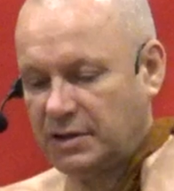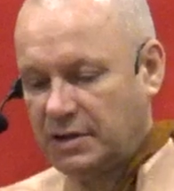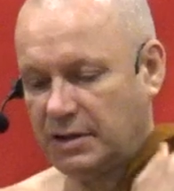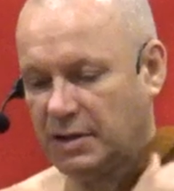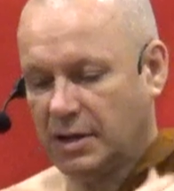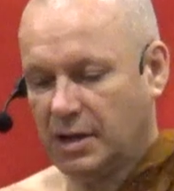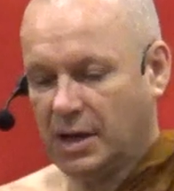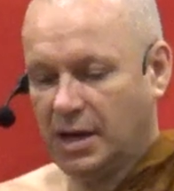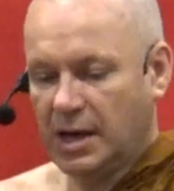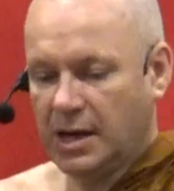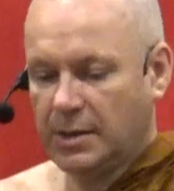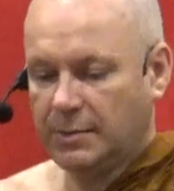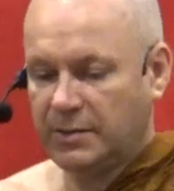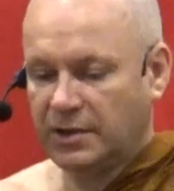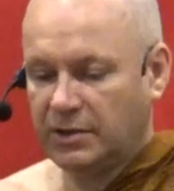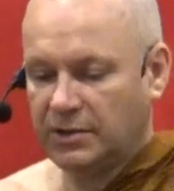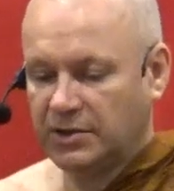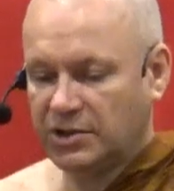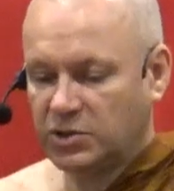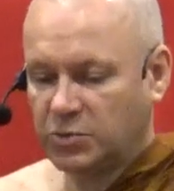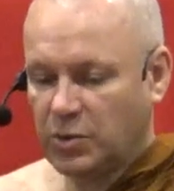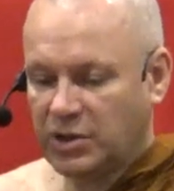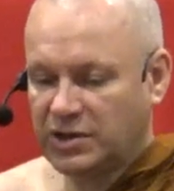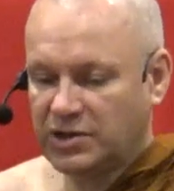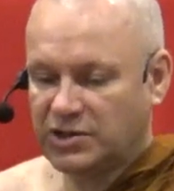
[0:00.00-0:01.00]
Uh,
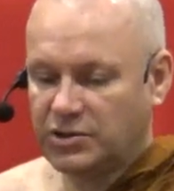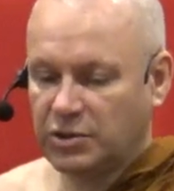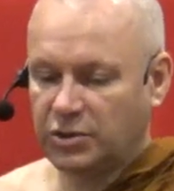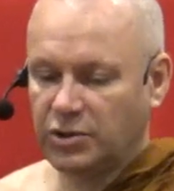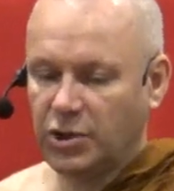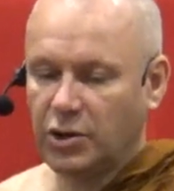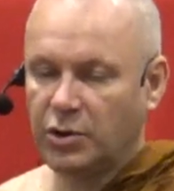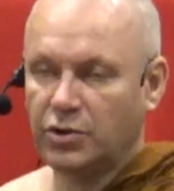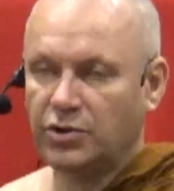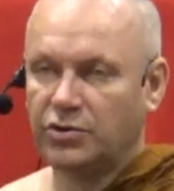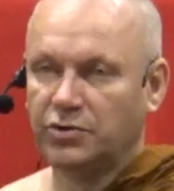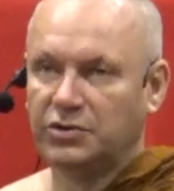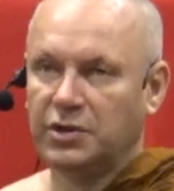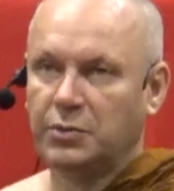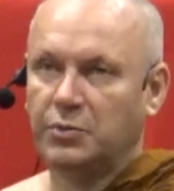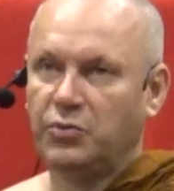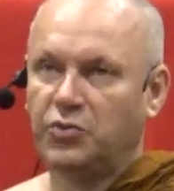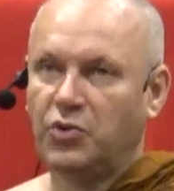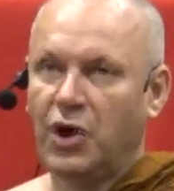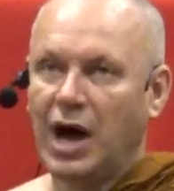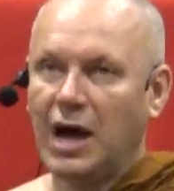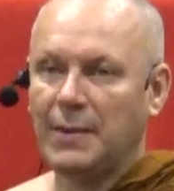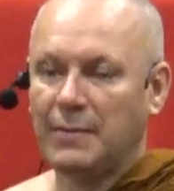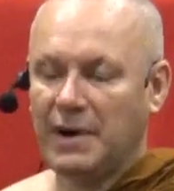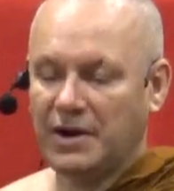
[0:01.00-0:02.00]
because once you go to the
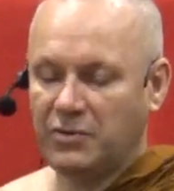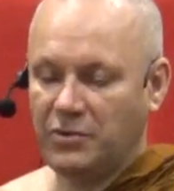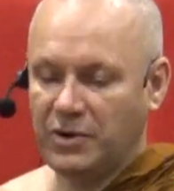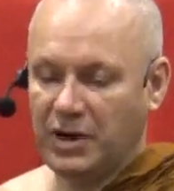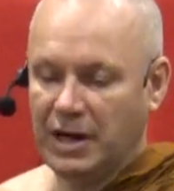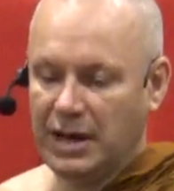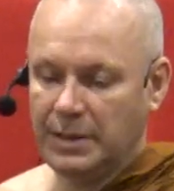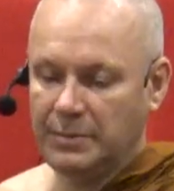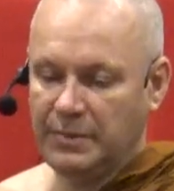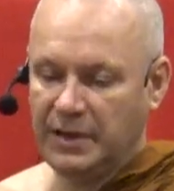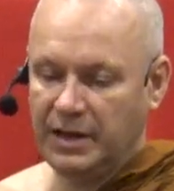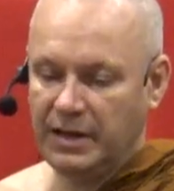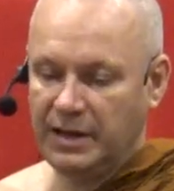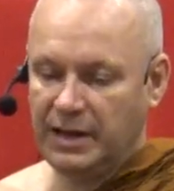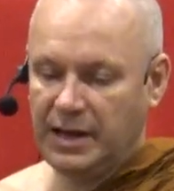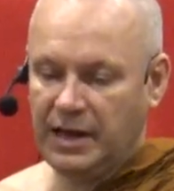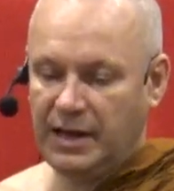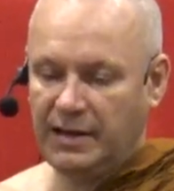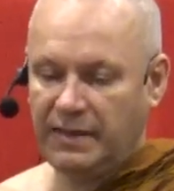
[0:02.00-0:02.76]
Brahma realm, uh,